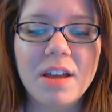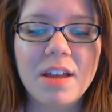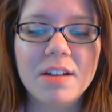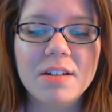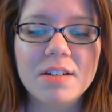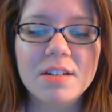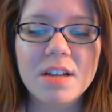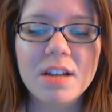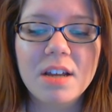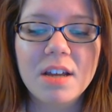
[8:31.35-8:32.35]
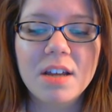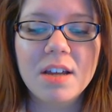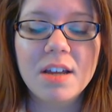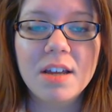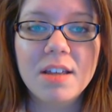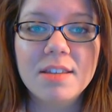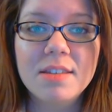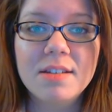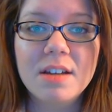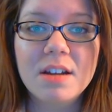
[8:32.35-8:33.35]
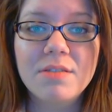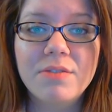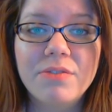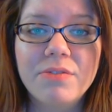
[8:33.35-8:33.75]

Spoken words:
And instead of